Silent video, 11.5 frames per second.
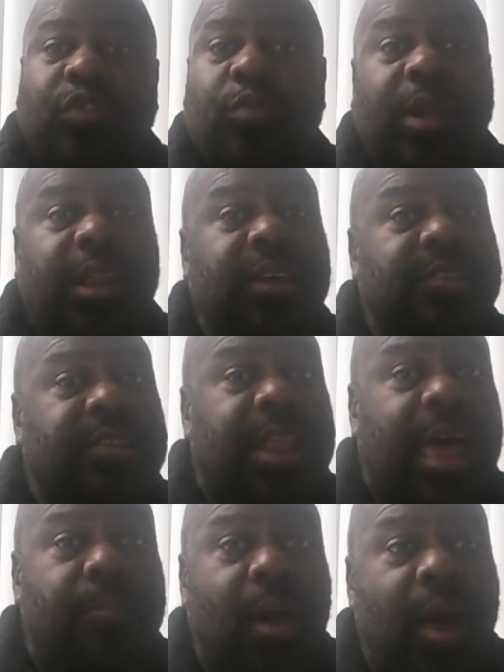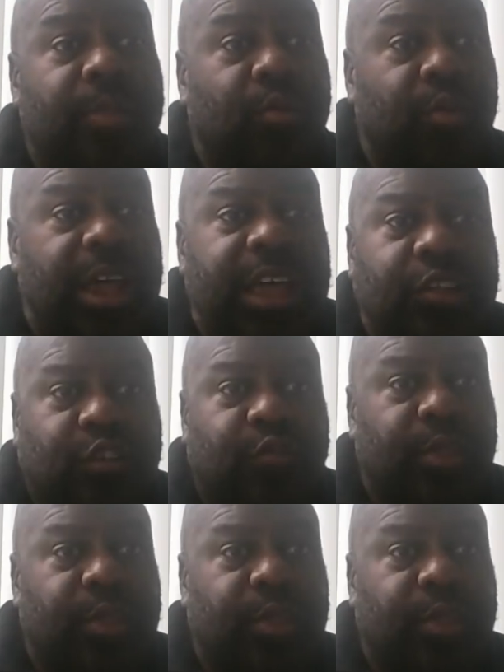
really a slap on the wrist for